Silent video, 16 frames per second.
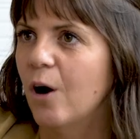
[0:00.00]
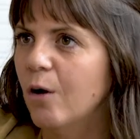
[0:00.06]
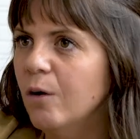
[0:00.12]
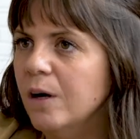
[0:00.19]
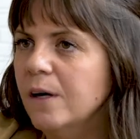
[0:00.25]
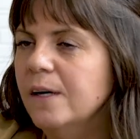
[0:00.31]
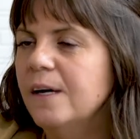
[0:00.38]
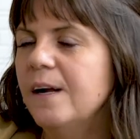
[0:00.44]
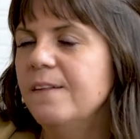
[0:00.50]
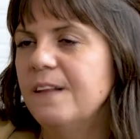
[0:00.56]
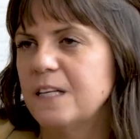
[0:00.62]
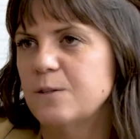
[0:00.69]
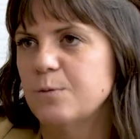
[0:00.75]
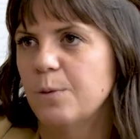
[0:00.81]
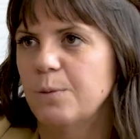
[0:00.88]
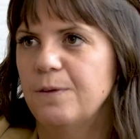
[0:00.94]
go.
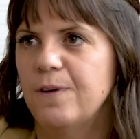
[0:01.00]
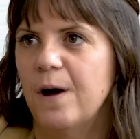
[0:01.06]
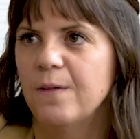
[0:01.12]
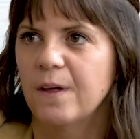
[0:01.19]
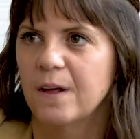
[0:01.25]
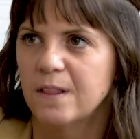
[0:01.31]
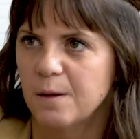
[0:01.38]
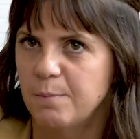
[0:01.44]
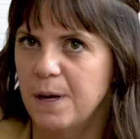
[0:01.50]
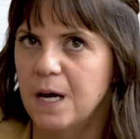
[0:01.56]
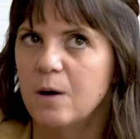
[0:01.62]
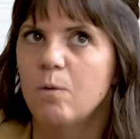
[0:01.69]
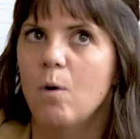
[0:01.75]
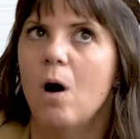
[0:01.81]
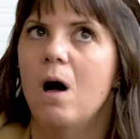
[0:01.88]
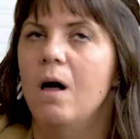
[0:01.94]
And that's where we found like the
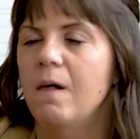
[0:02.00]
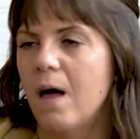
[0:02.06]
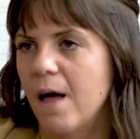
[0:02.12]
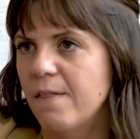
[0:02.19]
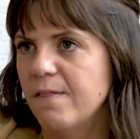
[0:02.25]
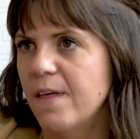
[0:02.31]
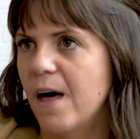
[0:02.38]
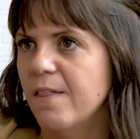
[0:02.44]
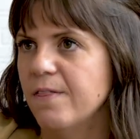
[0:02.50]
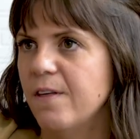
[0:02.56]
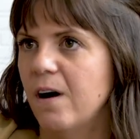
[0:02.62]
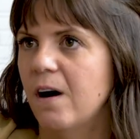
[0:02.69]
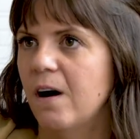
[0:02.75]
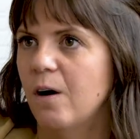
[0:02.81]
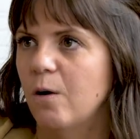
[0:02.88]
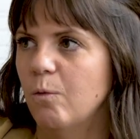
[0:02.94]
pink wall and
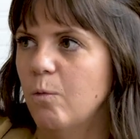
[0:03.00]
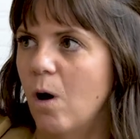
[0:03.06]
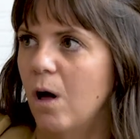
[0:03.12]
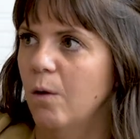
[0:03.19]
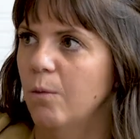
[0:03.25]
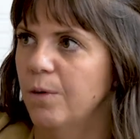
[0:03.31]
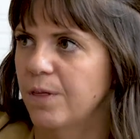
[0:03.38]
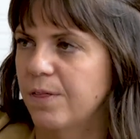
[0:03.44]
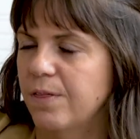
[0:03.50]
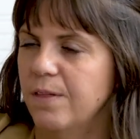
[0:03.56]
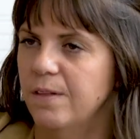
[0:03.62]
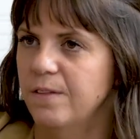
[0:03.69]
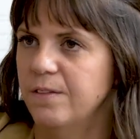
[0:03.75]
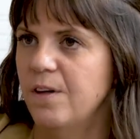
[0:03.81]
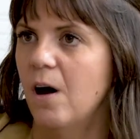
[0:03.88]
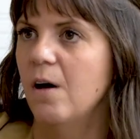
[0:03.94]
then the wall with
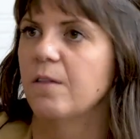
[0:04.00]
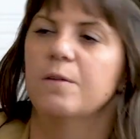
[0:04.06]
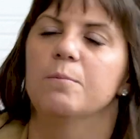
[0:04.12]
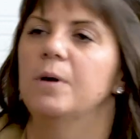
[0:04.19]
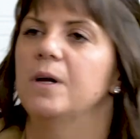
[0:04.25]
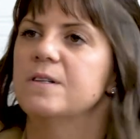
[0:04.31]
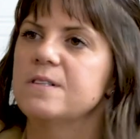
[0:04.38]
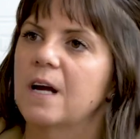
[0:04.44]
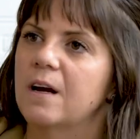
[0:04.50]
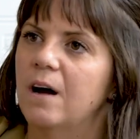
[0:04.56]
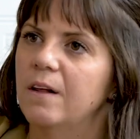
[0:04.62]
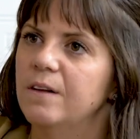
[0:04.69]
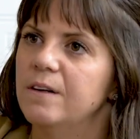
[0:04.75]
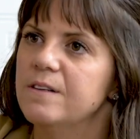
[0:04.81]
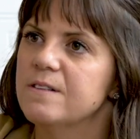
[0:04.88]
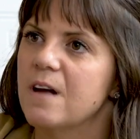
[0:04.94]
the, the
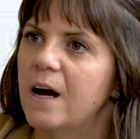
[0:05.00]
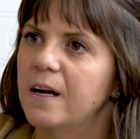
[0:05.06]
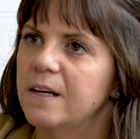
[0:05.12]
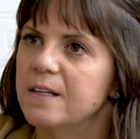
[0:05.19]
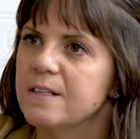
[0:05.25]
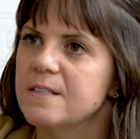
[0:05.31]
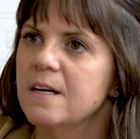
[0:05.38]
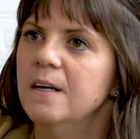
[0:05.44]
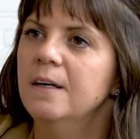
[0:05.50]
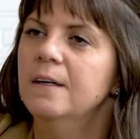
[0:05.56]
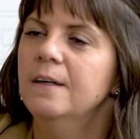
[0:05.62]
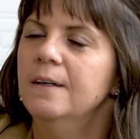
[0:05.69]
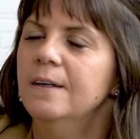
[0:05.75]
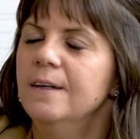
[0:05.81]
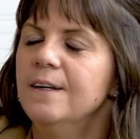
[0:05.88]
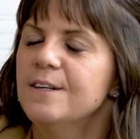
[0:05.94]
multicolors on it.
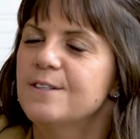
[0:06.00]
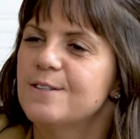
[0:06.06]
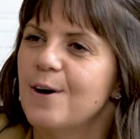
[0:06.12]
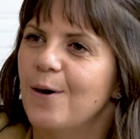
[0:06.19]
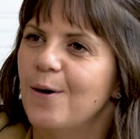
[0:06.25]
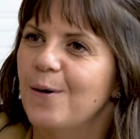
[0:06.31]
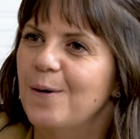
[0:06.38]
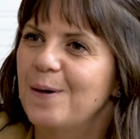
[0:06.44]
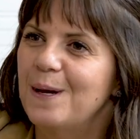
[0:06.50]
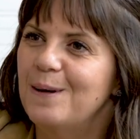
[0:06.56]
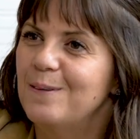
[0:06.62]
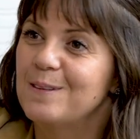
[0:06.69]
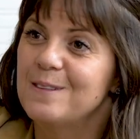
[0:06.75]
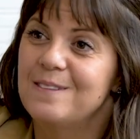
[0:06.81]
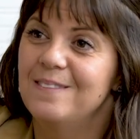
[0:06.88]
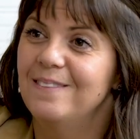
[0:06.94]
So
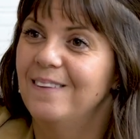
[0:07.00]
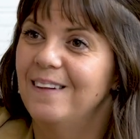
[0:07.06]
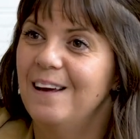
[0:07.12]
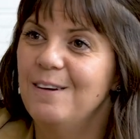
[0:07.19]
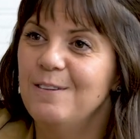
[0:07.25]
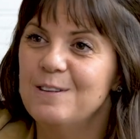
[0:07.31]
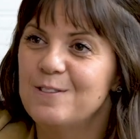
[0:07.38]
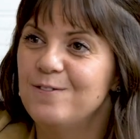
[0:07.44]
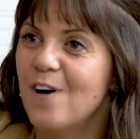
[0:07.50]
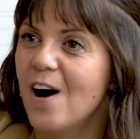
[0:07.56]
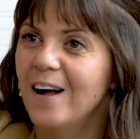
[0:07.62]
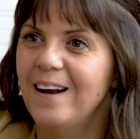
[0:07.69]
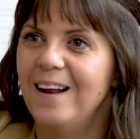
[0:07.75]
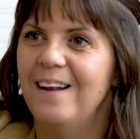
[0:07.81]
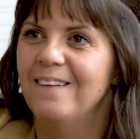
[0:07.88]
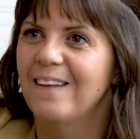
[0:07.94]
it was it was
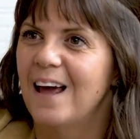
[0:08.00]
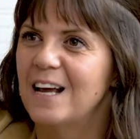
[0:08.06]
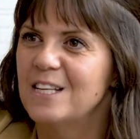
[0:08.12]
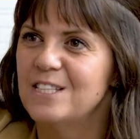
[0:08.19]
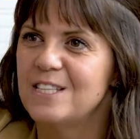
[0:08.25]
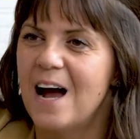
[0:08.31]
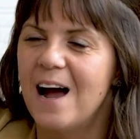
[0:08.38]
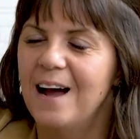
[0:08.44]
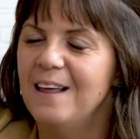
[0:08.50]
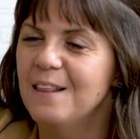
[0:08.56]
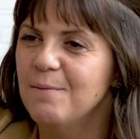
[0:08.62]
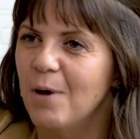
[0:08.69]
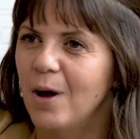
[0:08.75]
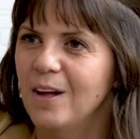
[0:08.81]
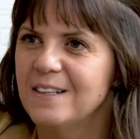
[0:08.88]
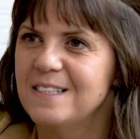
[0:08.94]
fun and like
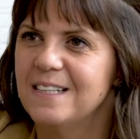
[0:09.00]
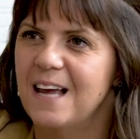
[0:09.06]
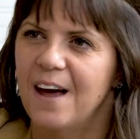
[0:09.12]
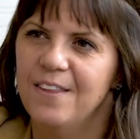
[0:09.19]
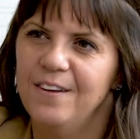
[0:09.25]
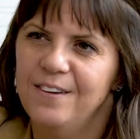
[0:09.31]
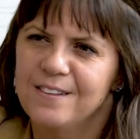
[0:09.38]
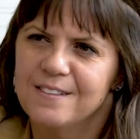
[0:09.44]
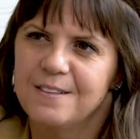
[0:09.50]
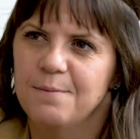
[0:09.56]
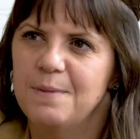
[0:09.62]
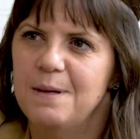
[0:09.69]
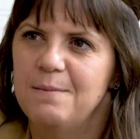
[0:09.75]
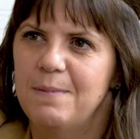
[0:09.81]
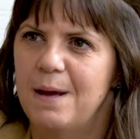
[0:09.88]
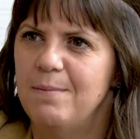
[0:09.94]
tying them all together is
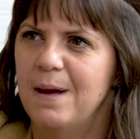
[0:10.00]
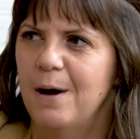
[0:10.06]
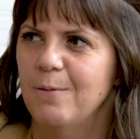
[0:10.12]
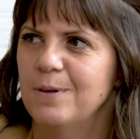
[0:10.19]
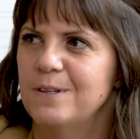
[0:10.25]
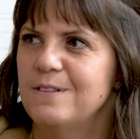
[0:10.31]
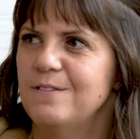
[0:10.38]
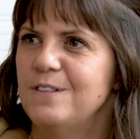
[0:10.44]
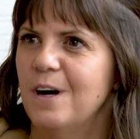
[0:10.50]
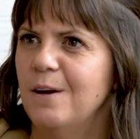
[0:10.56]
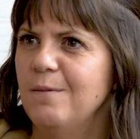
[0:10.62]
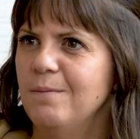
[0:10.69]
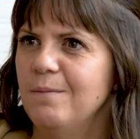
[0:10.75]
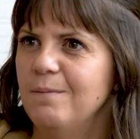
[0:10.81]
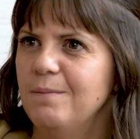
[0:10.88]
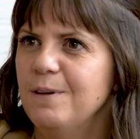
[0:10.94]
something maybe I wouldn't have
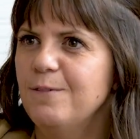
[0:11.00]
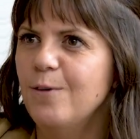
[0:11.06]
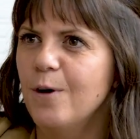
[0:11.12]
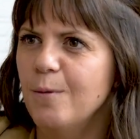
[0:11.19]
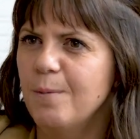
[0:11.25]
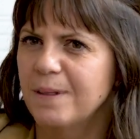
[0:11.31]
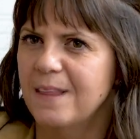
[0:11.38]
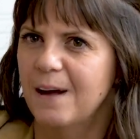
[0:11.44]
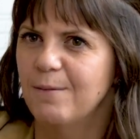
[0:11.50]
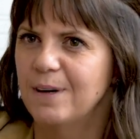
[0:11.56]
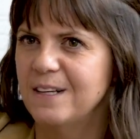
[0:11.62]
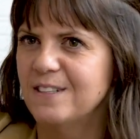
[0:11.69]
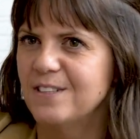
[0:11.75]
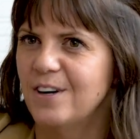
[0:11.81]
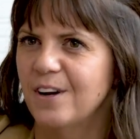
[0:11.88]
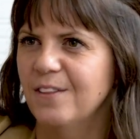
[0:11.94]
done before. But
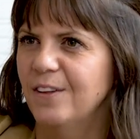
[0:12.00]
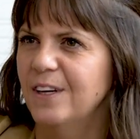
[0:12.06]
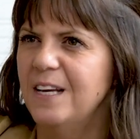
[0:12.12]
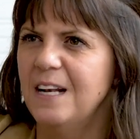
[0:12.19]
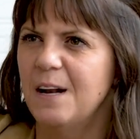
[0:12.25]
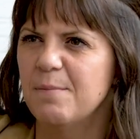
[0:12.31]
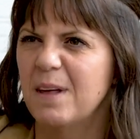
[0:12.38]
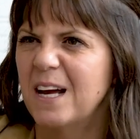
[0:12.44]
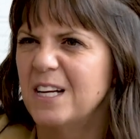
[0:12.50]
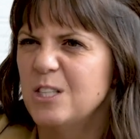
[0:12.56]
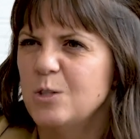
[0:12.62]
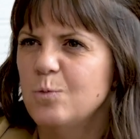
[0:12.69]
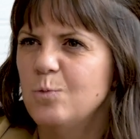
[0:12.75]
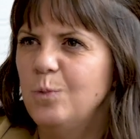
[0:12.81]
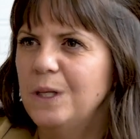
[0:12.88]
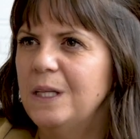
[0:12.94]
then when I started looking, I'm like,
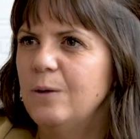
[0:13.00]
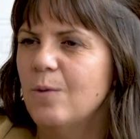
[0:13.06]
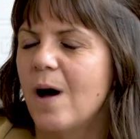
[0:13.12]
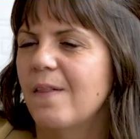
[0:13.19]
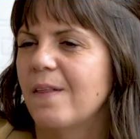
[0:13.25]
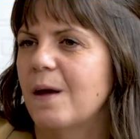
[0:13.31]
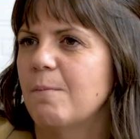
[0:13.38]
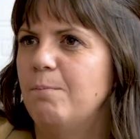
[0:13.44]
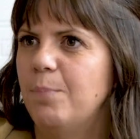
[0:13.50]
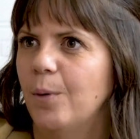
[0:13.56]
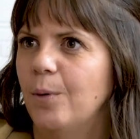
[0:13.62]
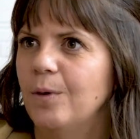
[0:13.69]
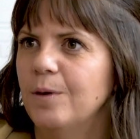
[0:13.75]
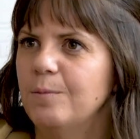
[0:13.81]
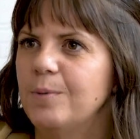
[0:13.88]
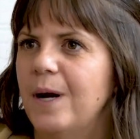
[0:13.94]
I just really want
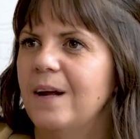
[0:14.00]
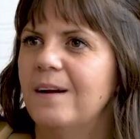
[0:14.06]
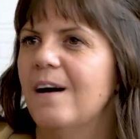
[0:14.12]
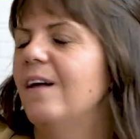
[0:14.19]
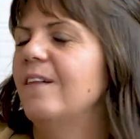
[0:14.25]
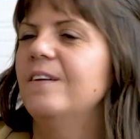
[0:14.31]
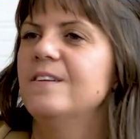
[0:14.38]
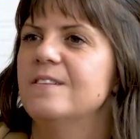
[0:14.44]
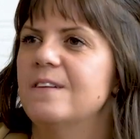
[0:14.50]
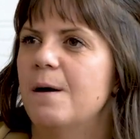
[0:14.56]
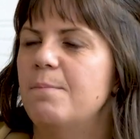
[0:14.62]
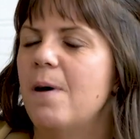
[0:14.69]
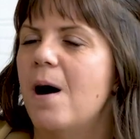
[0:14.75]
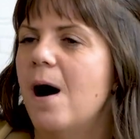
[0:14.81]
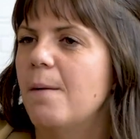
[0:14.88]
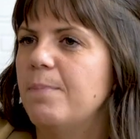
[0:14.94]
like bold, bright colors
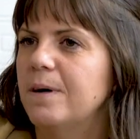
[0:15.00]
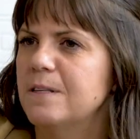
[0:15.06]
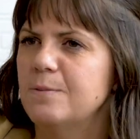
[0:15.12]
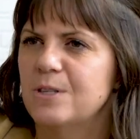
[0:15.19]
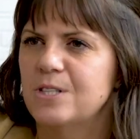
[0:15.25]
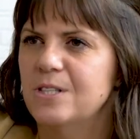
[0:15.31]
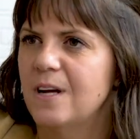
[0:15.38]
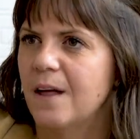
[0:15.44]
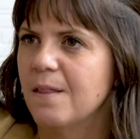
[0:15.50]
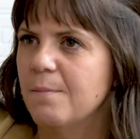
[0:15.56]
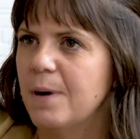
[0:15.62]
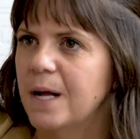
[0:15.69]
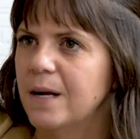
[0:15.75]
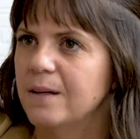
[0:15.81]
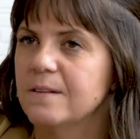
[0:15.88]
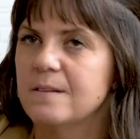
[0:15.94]
that pop, especially
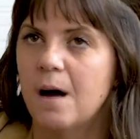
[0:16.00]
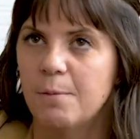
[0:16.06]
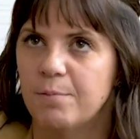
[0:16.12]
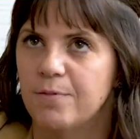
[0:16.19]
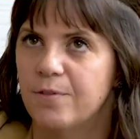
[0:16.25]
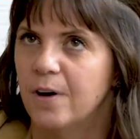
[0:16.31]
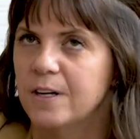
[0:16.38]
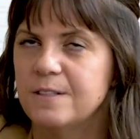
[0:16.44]
on the metals up